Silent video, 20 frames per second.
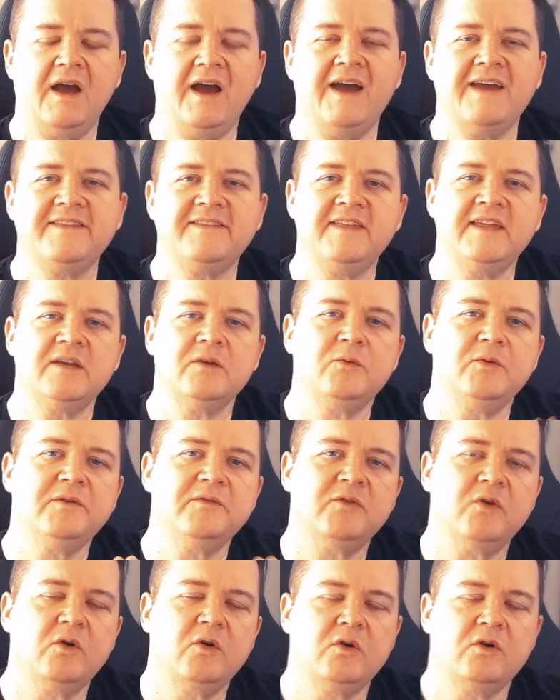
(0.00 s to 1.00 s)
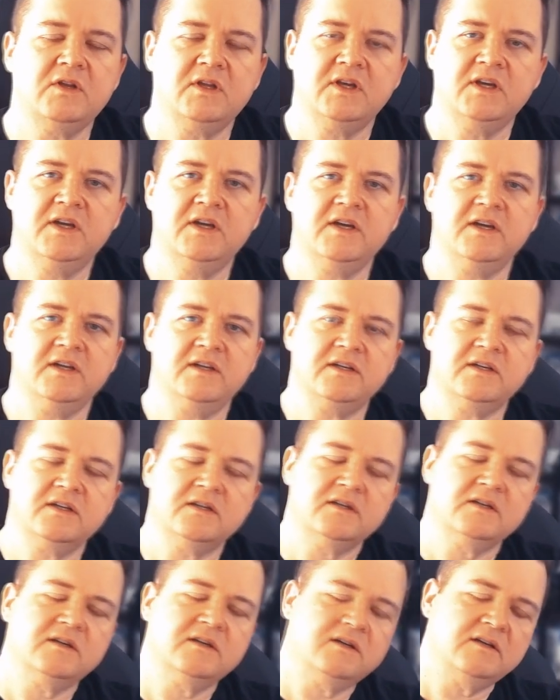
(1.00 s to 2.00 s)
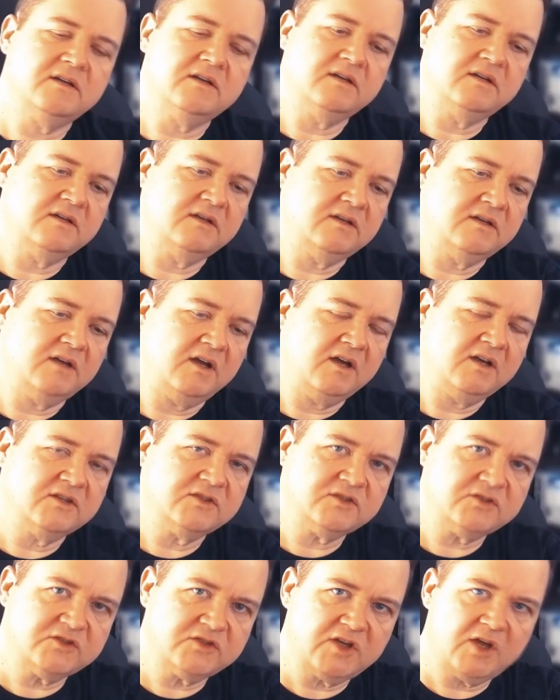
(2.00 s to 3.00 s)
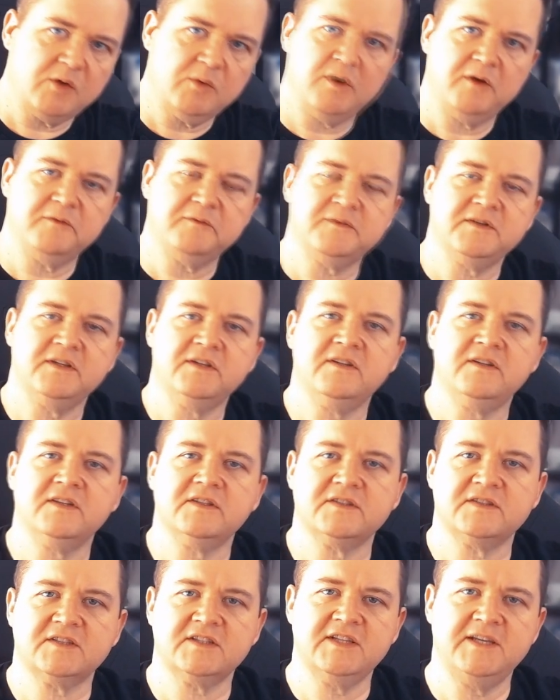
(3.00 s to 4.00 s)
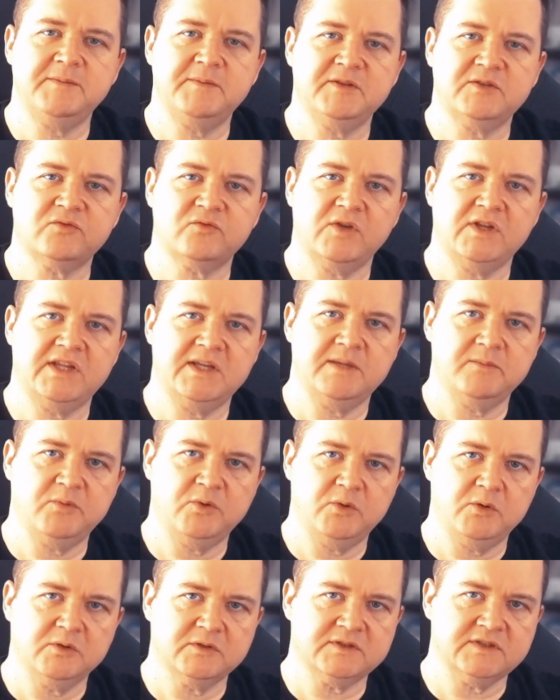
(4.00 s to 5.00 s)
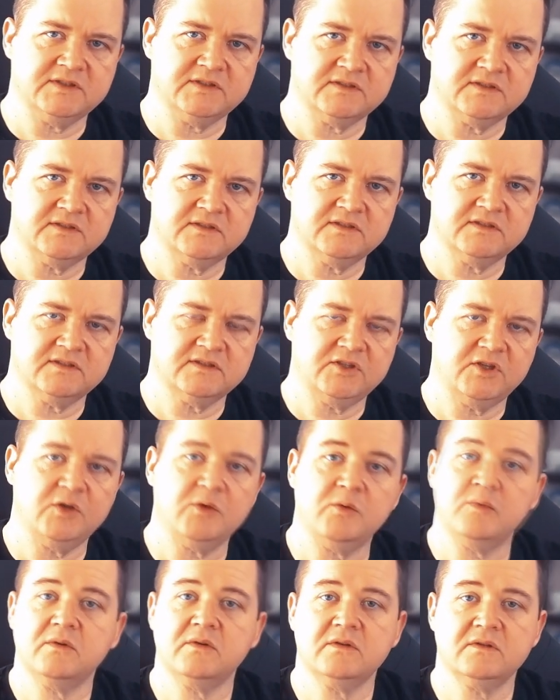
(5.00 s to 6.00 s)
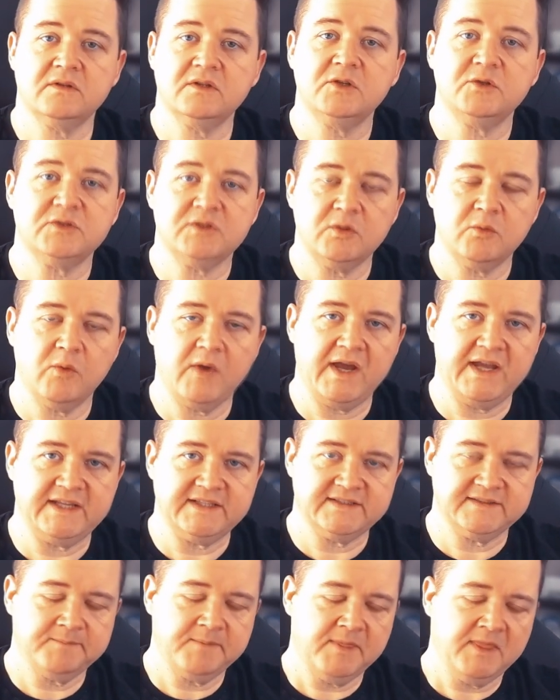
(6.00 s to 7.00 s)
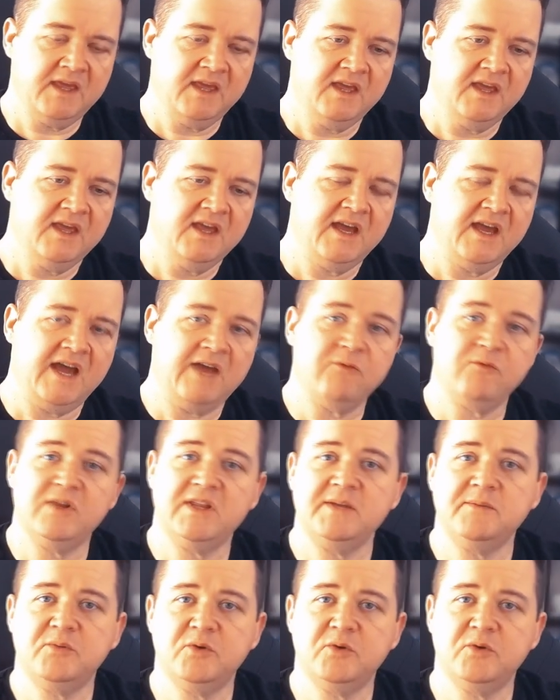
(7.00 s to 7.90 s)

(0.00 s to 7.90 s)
I think we've all heard so often that sleep is really important to losing weight and really